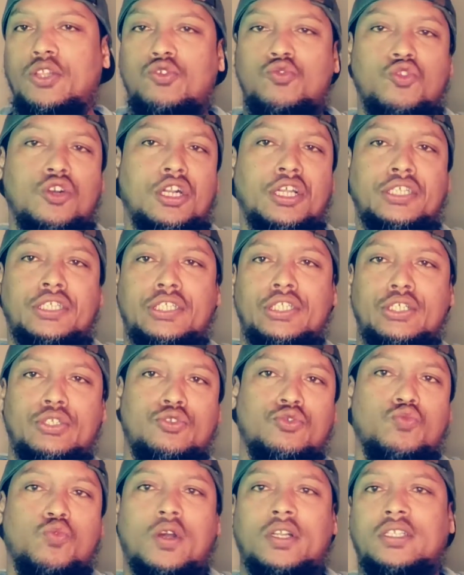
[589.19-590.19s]
you listening
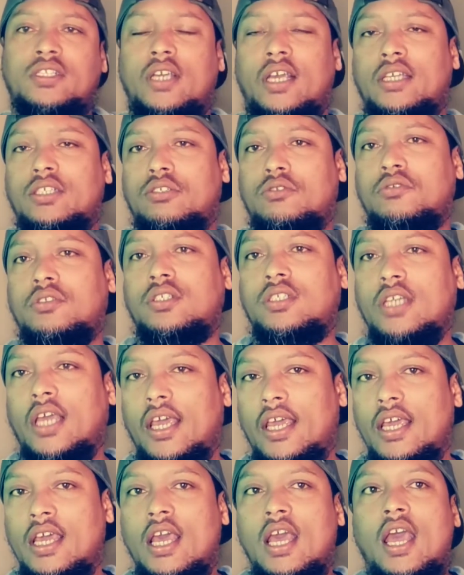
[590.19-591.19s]
to what she has to
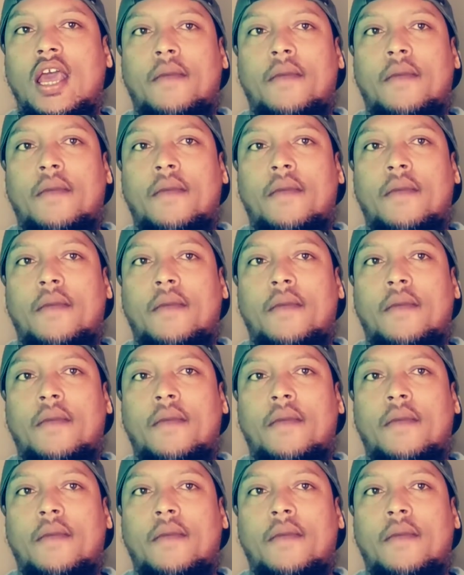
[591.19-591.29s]
say,